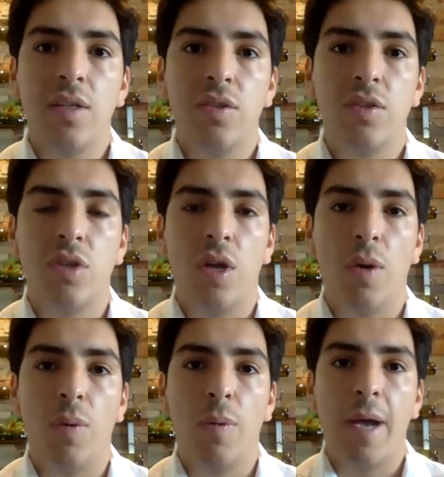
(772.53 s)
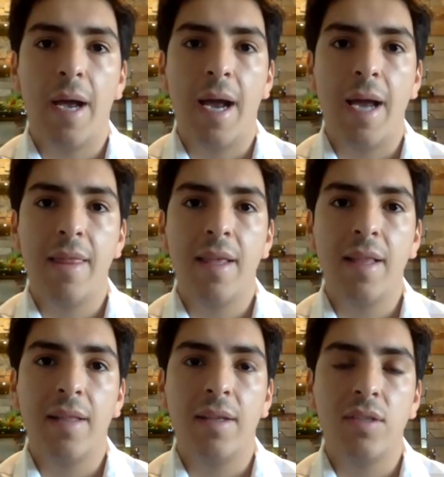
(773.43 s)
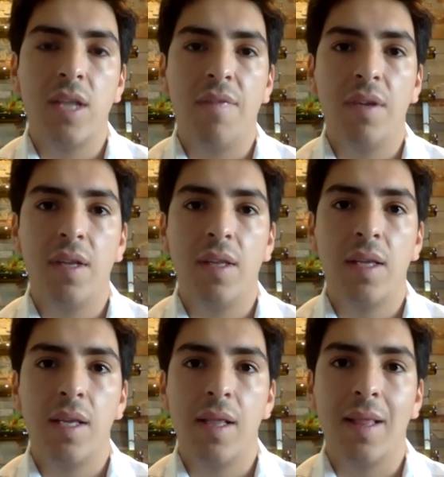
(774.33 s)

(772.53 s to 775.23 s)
So I think that there's definitely